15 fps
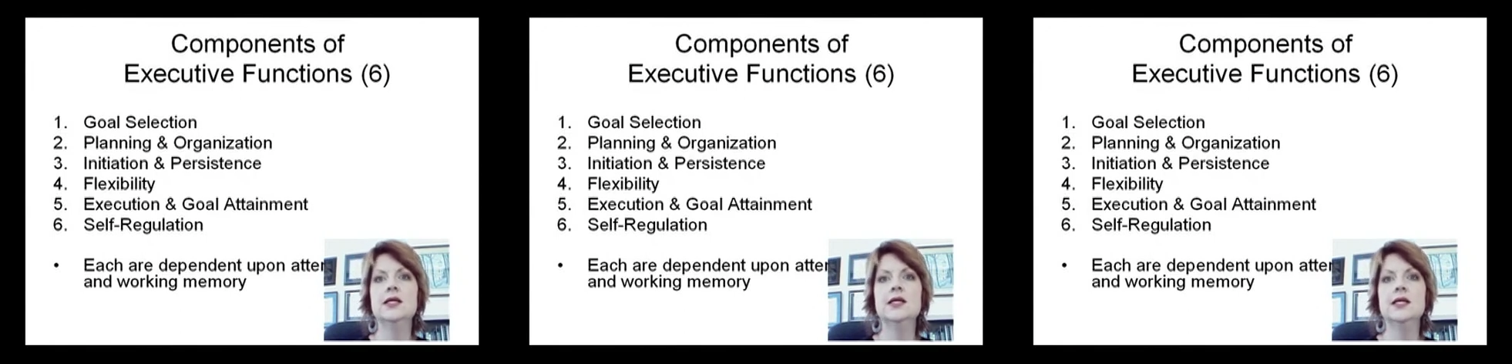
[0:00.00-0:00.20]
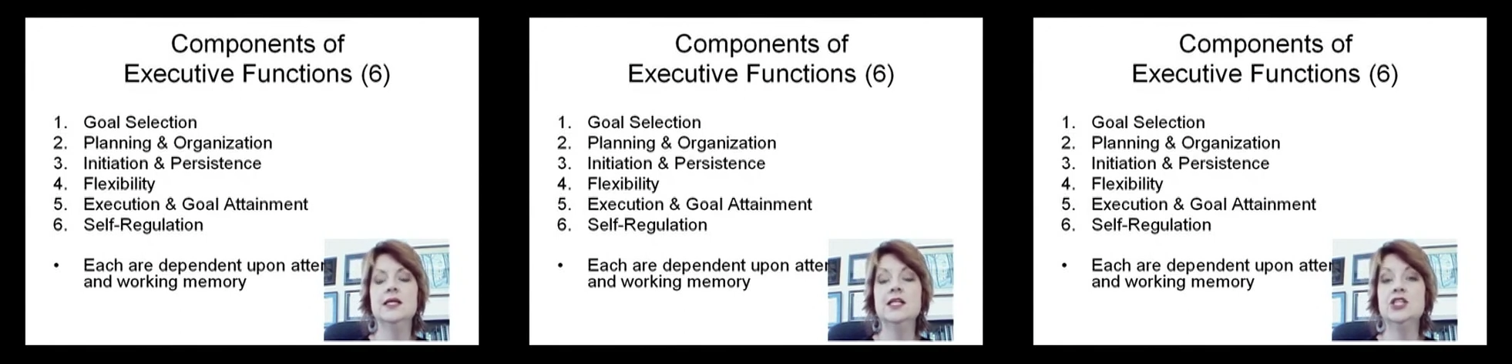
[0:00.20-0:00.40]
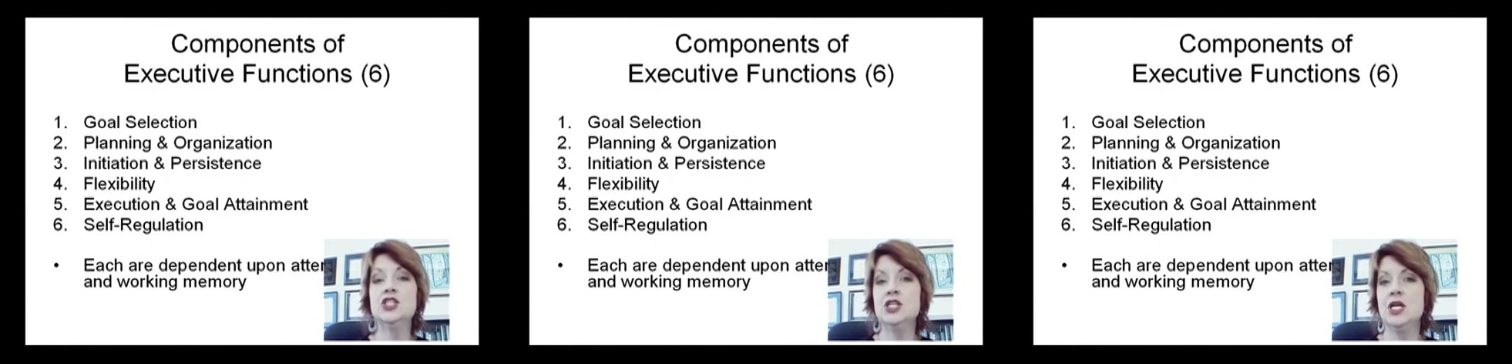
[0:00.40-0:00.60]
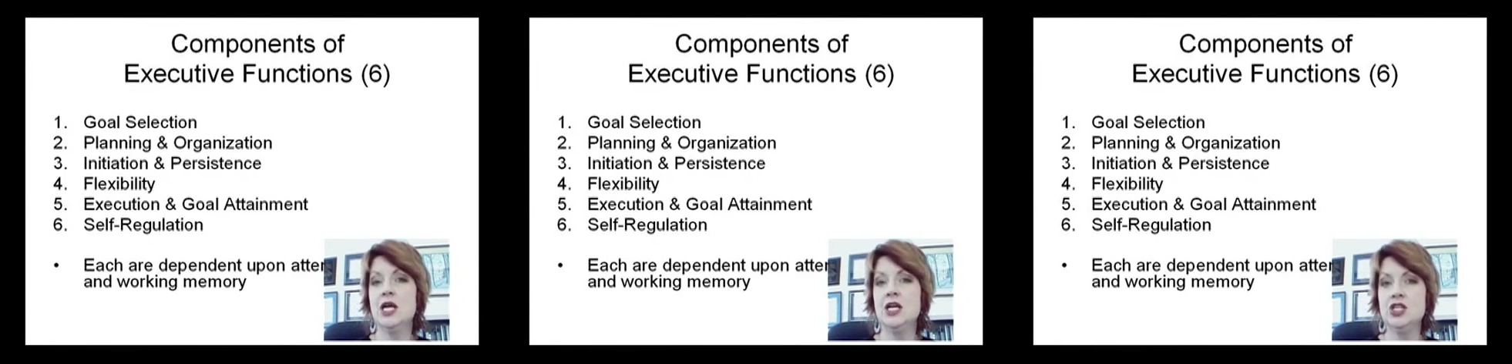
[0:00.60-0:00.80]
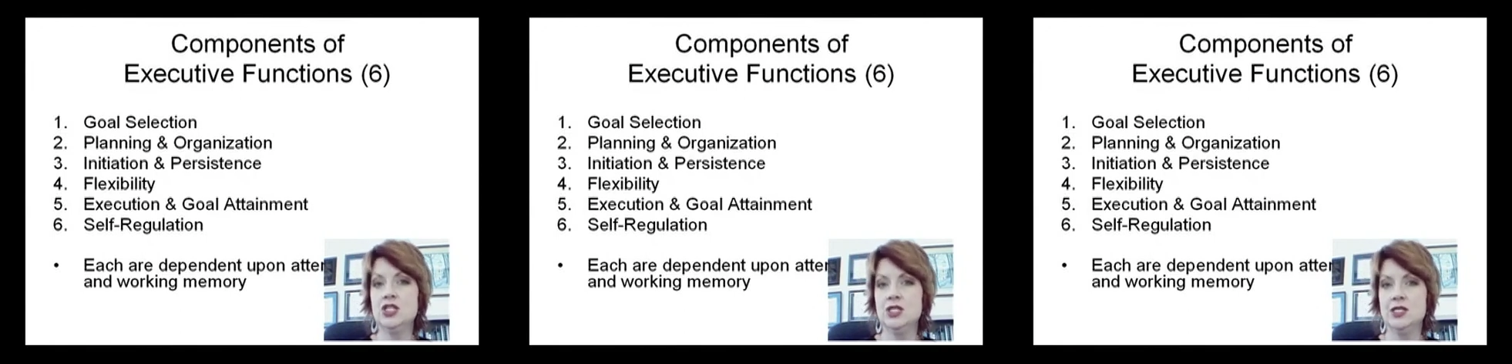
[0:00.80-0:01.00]

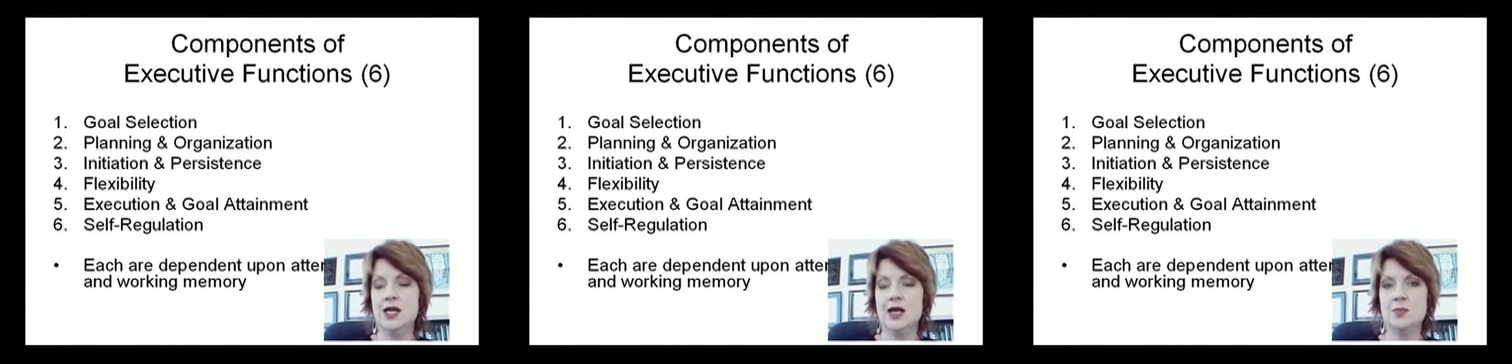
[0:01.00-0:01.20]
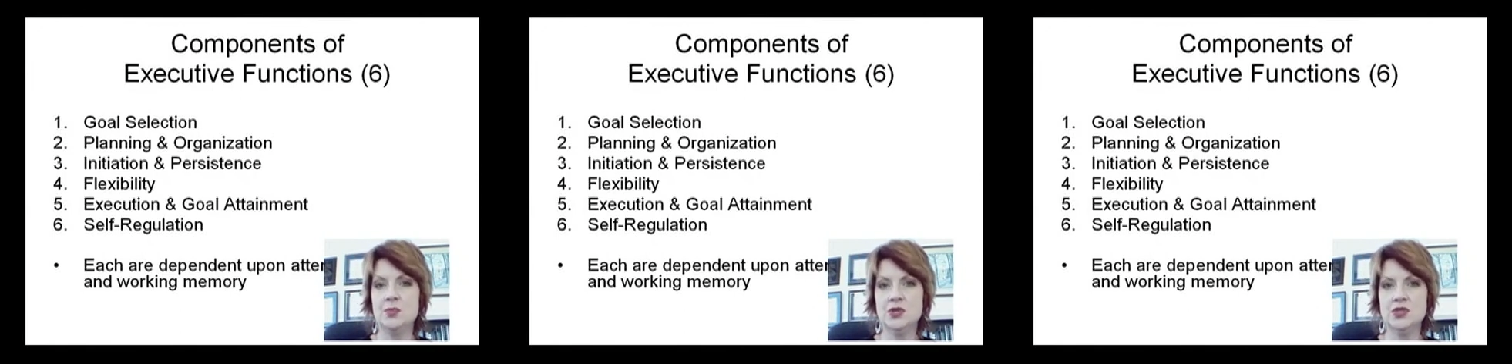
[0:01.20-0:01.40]
initiation and